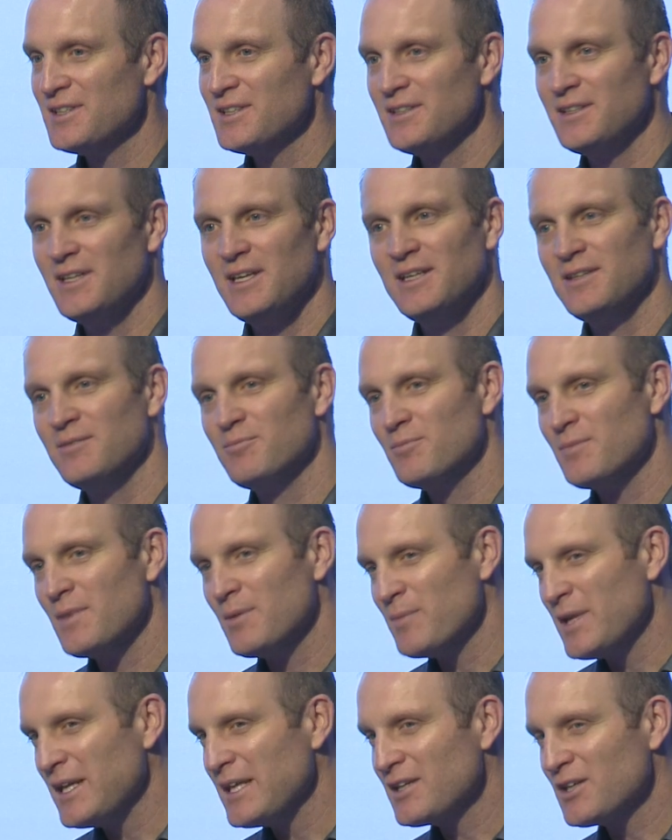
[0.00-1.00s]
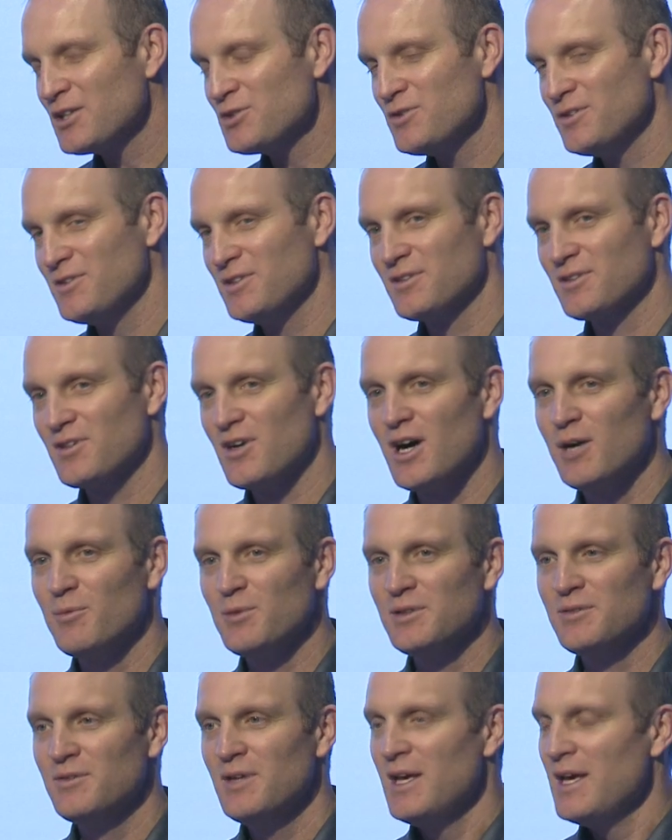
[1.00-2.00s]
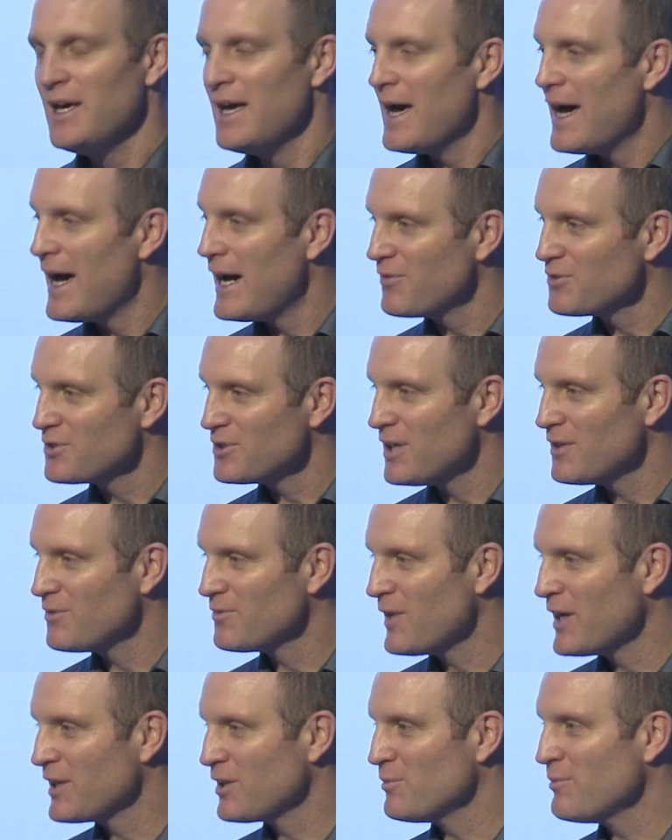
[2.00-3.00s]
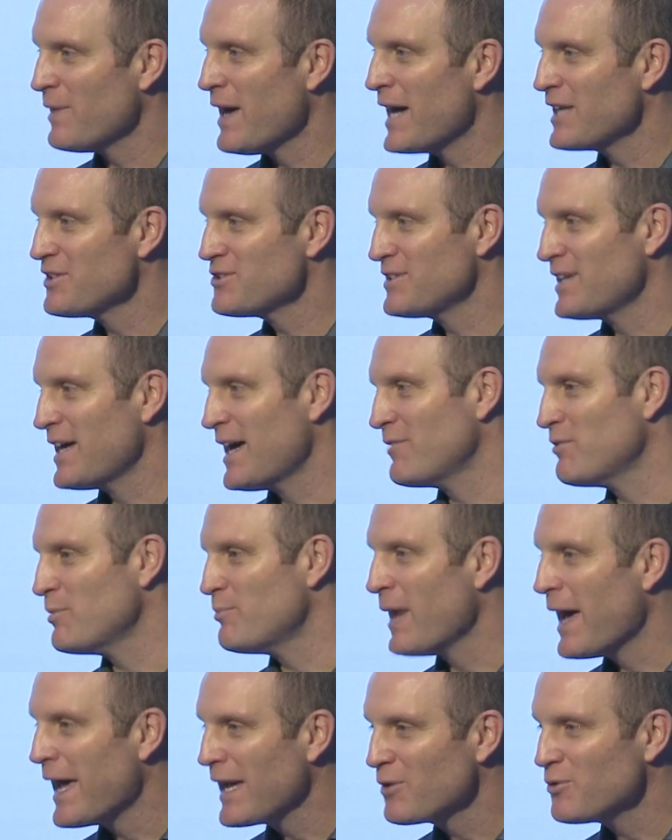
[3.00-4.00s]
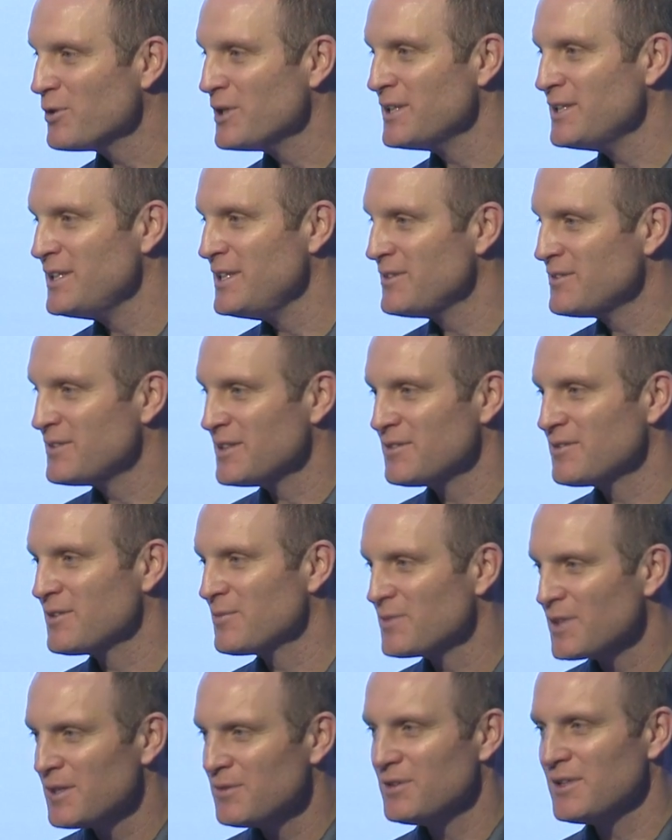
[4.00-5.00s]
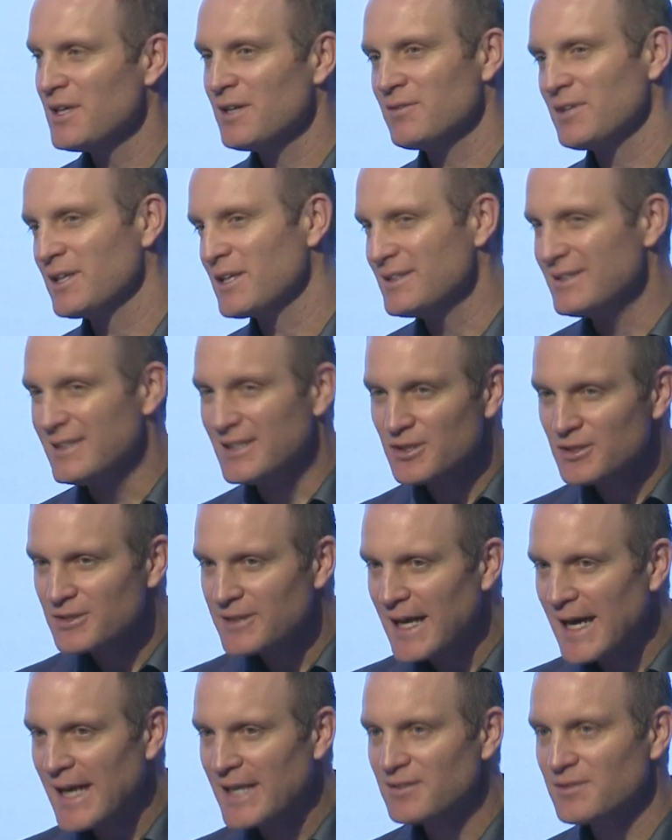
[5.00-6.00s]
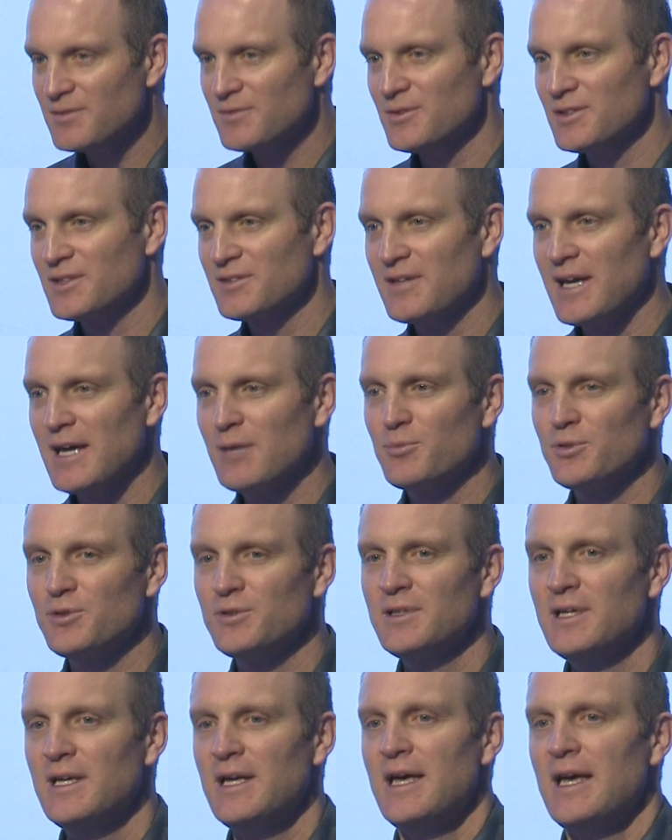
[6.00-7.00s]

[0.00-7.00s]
In many countries, it's common after our final match to have a banquet. He said sometimes you have like a dinner dance, for example.